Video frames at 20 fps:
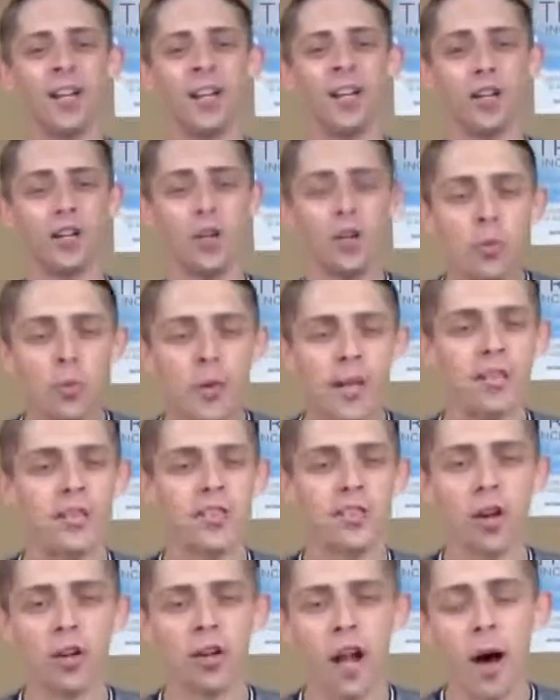humans
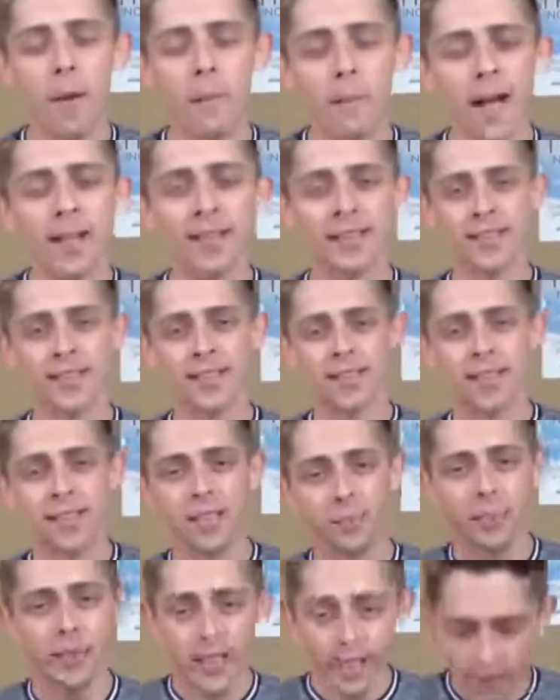are not meant to
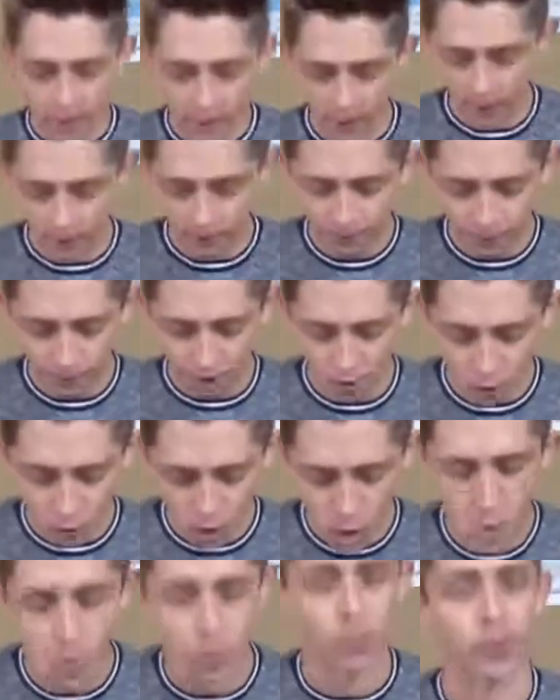be
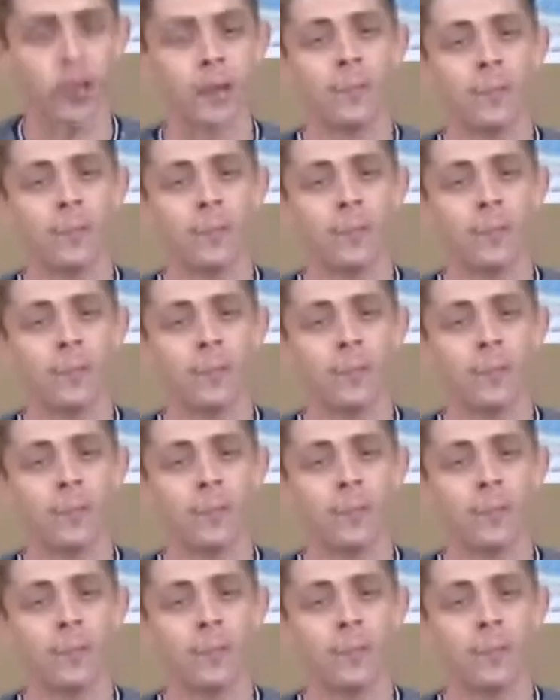alone.